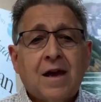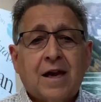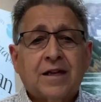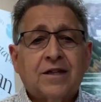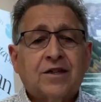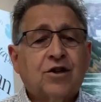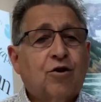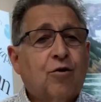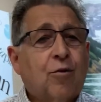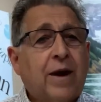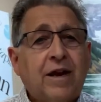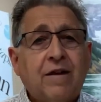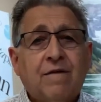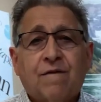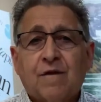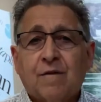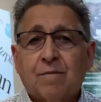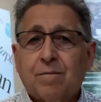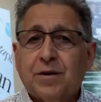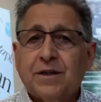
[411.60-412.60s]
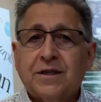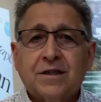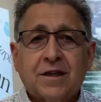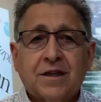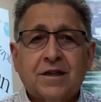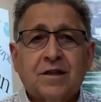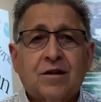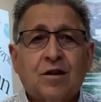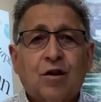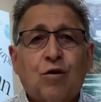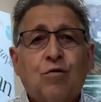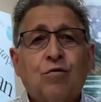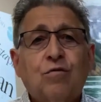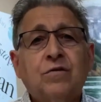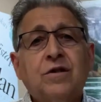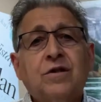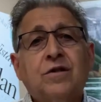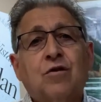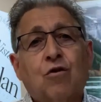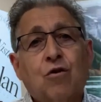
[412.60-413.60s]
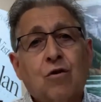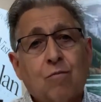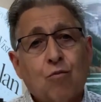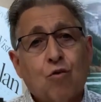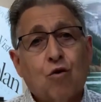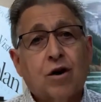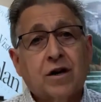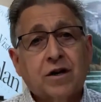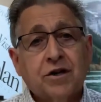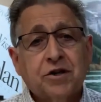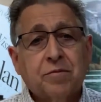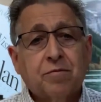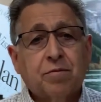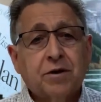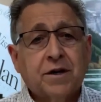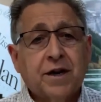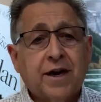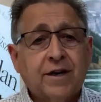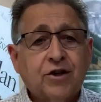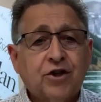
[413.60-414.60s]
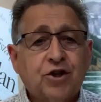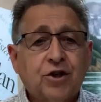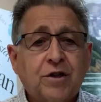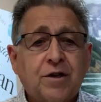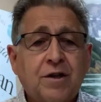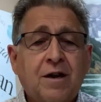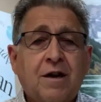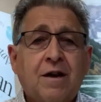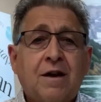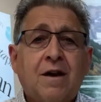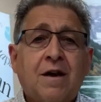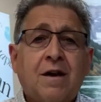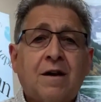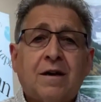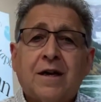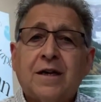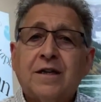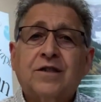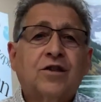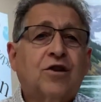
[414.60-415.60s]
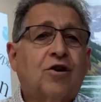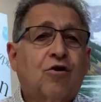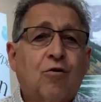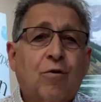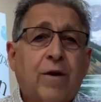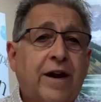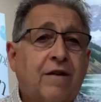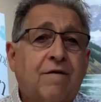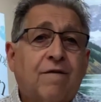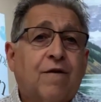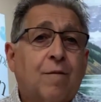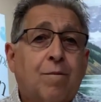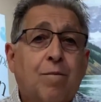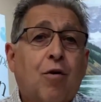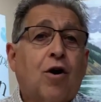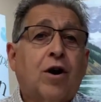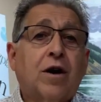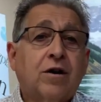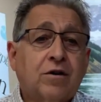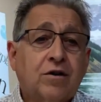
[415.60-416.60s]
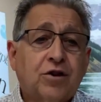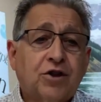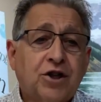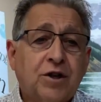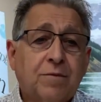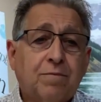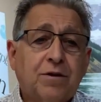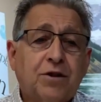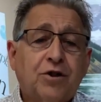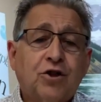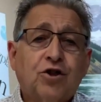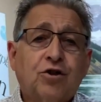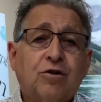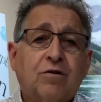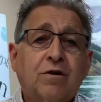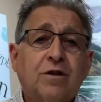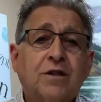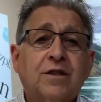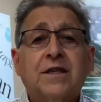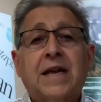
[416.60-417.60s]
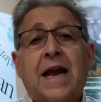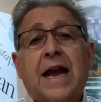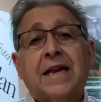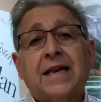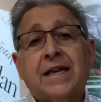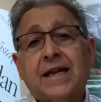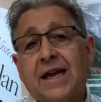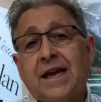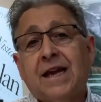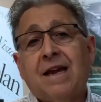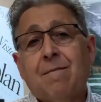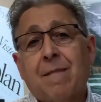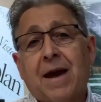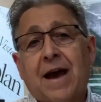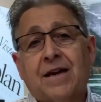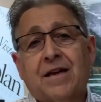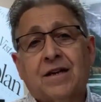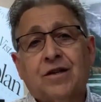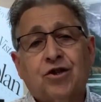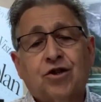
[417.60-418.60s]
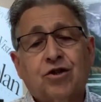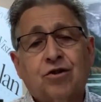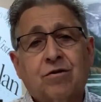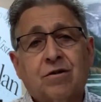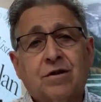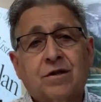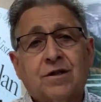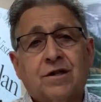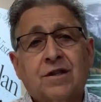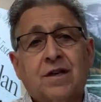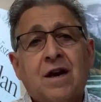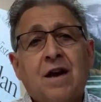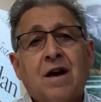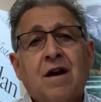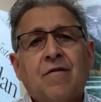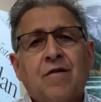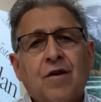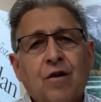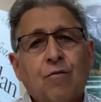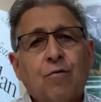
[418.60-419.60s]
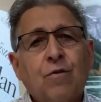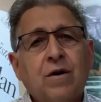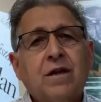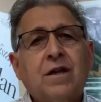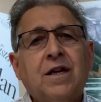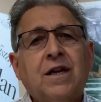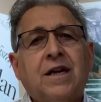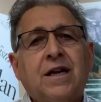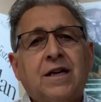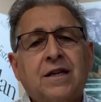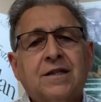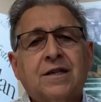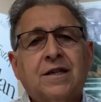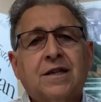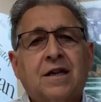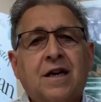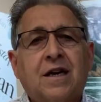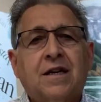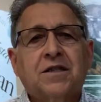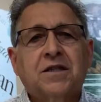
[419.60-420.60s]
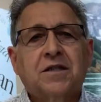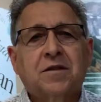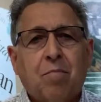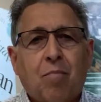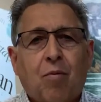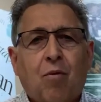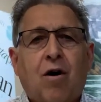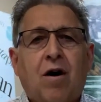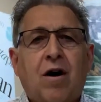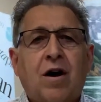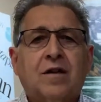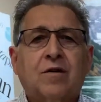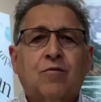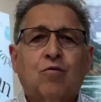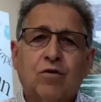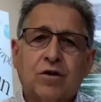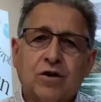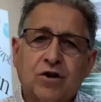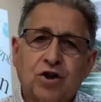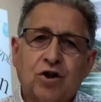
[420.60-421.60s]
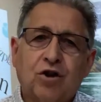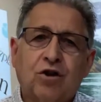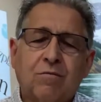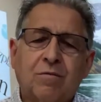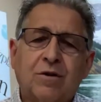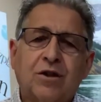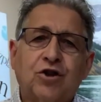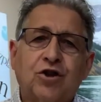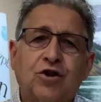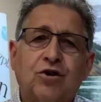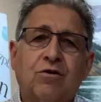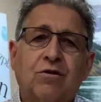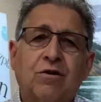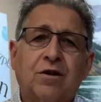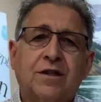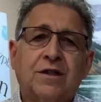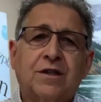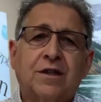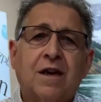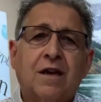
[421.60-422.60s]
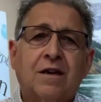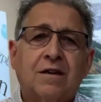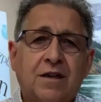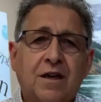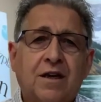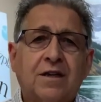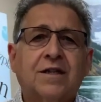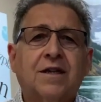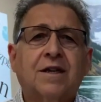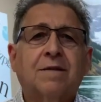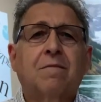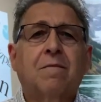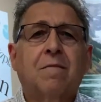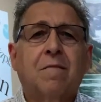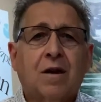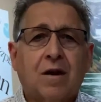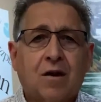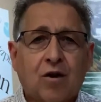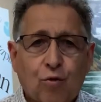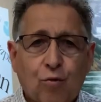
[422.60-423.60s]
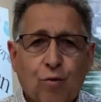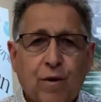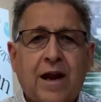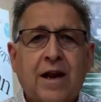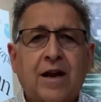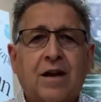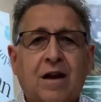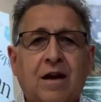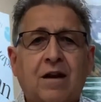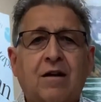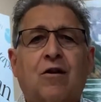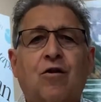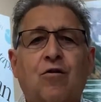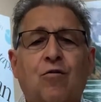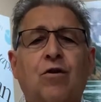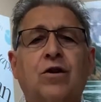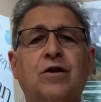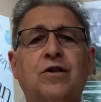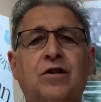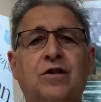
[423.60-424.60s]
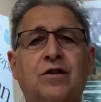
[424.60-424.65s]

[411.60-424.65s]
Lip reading: It's great for business loans or mortgage protection. It's great for partnership insurance and key man insurance. There really isn't a spot where term insurance doesn't create a good